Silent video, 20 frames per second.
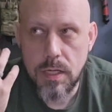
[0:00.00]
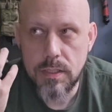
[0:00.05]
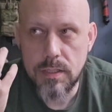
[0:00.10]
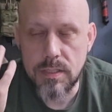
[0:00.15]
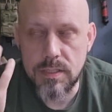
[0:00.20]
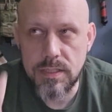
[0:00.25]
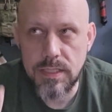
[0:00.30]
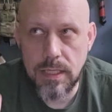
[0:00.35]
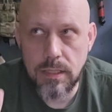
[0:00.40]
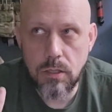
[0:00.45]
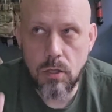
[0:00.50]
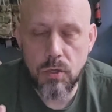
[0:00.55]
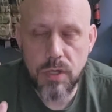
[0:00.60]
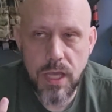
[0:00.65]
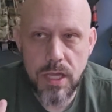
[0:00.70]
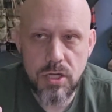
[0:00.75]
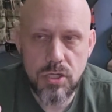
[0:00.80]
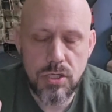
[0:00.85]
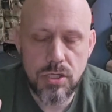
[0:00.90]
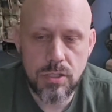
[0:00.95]
to send
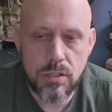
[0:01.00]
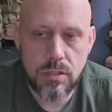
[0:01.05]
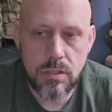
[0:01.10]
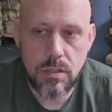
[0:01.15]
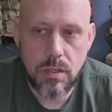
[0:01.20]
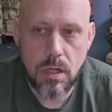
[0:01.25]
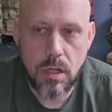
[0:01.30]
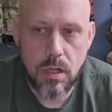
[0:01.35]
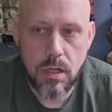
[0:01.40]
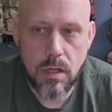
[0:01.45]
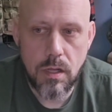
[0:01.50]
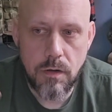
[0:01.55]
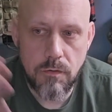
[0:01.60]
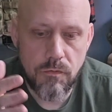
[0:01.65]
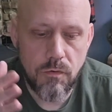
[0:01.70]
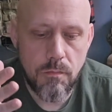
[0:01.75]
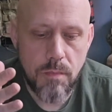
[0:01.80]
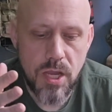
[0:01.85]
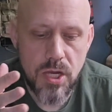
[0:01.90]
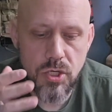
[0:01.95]
location
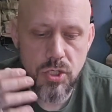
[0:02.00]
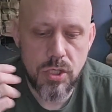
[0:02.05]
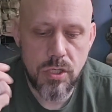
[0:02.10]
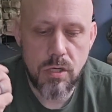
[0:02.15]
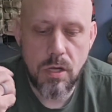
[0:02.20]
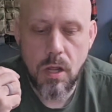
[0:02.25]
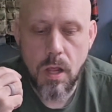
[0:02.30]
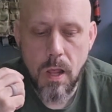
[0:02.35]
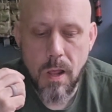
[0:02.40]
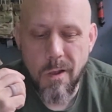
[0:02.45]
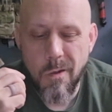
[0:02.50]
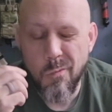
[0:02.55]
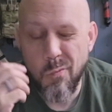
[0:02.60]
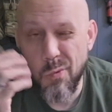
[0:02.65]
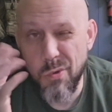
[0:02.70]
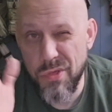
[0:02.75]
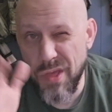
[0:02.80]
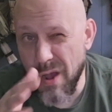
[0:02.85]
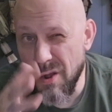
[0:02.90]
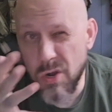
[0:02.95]
information
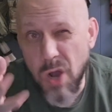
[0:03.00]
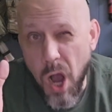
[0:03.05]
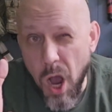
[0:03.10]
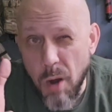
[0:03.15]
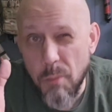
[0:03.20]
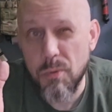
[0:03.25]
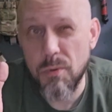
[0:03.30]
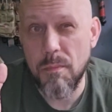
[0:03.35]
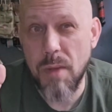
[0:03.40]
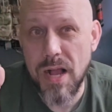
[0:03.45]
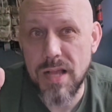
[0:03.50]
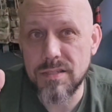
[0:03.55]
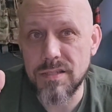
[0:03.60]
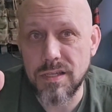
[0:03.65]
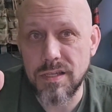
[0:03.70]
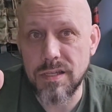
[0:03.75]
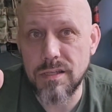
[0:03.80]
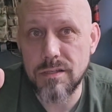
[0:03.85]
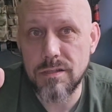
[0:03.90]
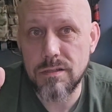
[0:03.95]
without
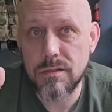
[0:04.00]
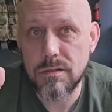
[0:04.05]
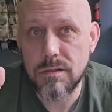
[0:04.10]
compromising it.